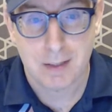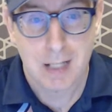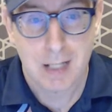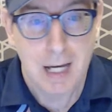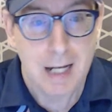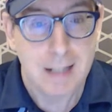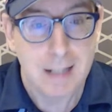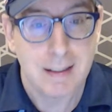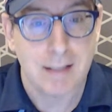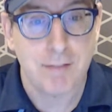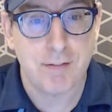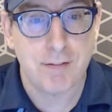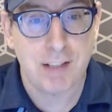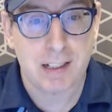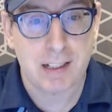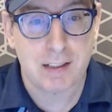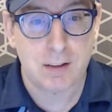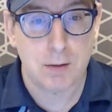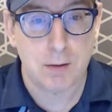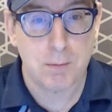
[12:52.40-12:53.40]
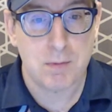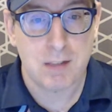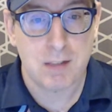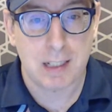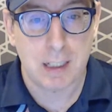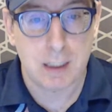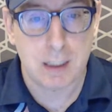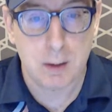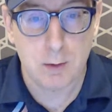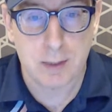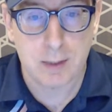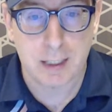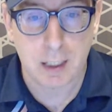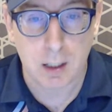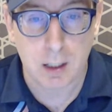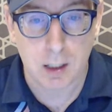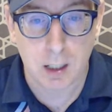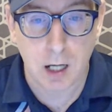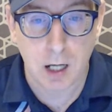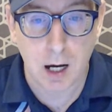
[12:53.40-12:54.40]
The victims, including her
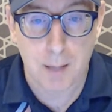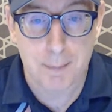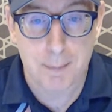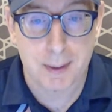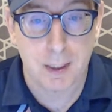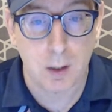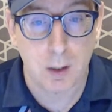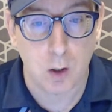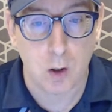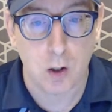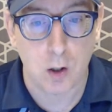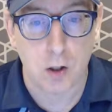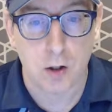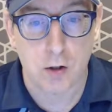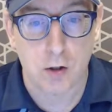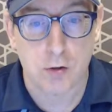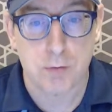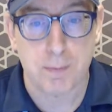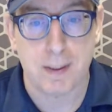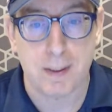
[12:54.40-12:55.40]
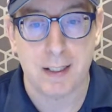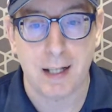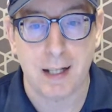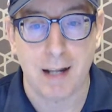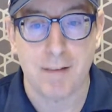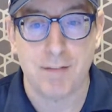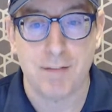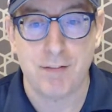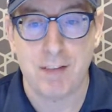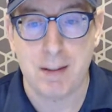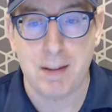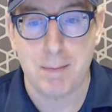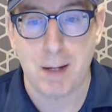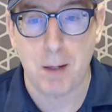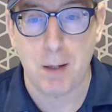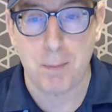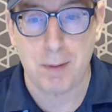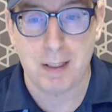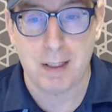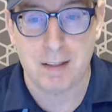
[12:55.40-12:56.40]
common-law husband and female
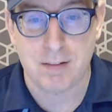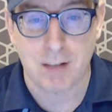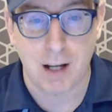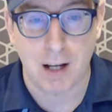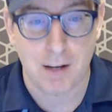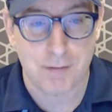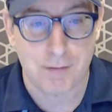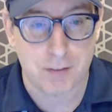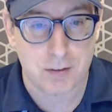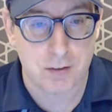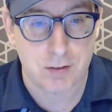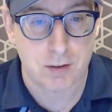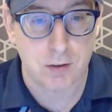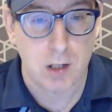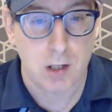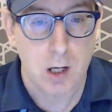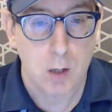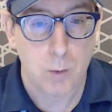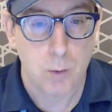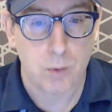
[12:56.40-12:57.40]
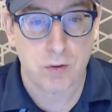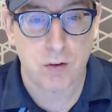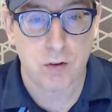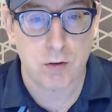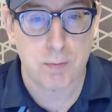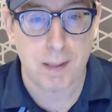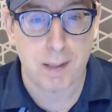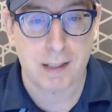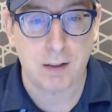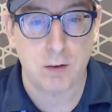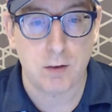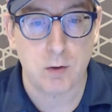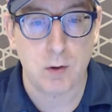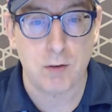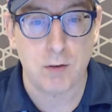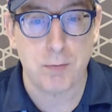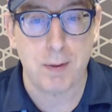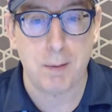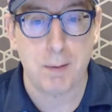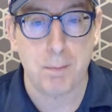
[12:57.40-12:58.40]
police officers, were suspected to
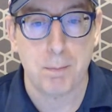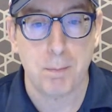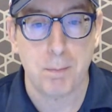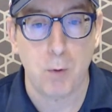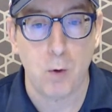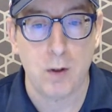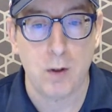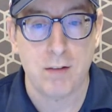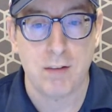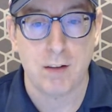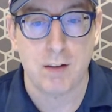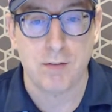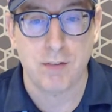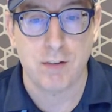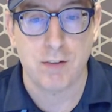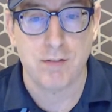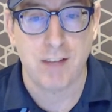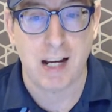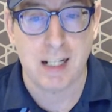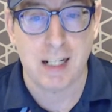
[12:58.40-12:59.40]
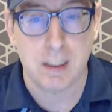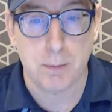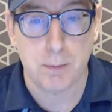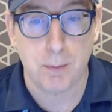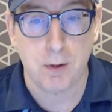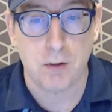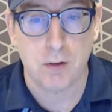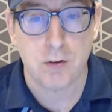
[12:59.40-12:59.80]
have been poisoned for valuables